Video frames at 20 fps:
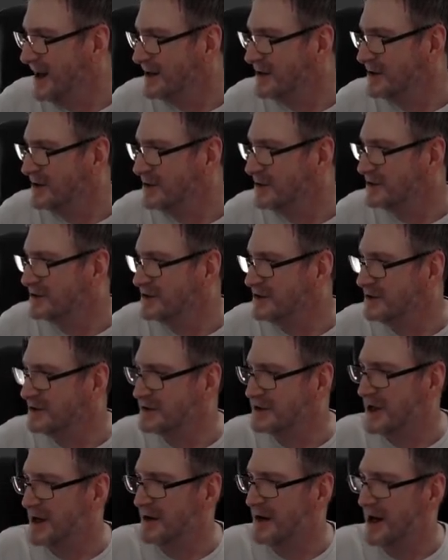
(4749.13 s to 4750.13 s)
And good,
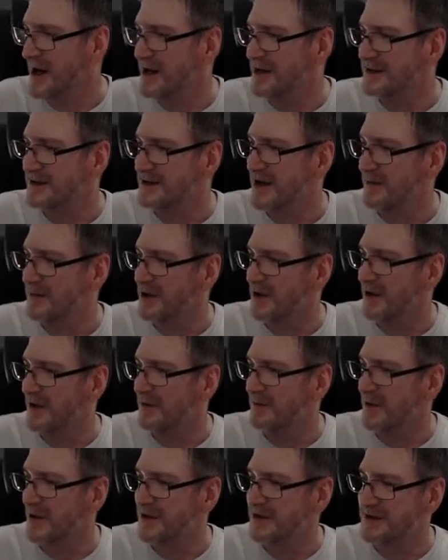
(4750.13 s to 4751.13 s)
Tuatara and Sniper Girl
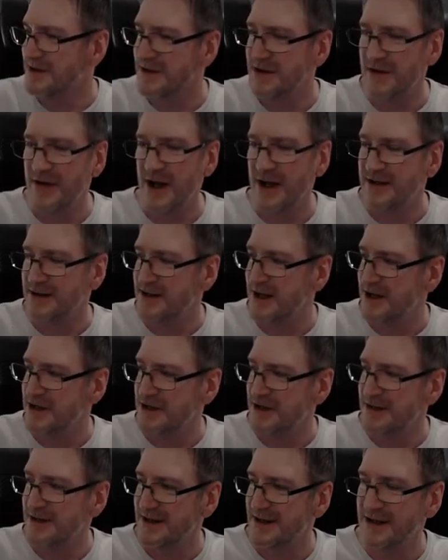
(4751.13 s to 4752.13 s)
have posted their art
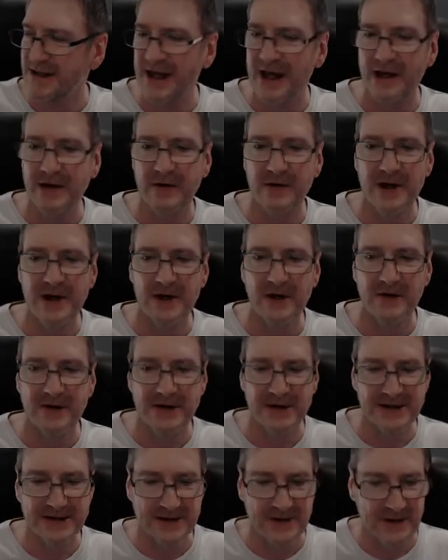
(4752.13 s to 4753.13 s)
stations in the gallery on
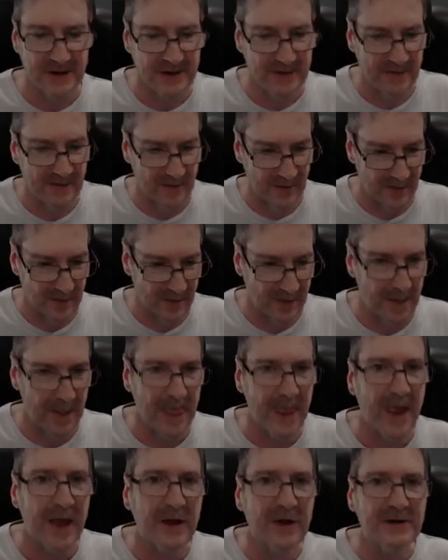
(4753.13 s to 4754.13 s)
the Discord.
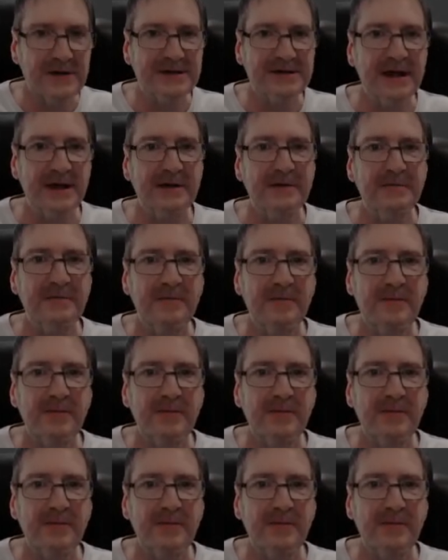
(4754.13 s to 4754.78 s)
Good to see.